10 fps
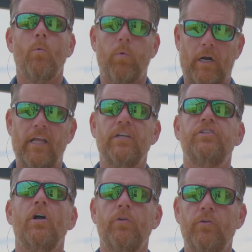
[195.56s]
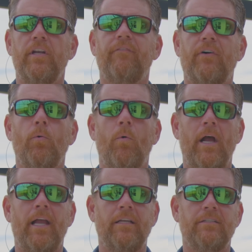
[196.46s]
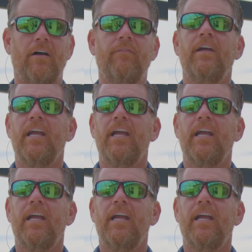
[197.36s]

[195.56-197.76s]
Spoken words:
We're going to show you different ways of,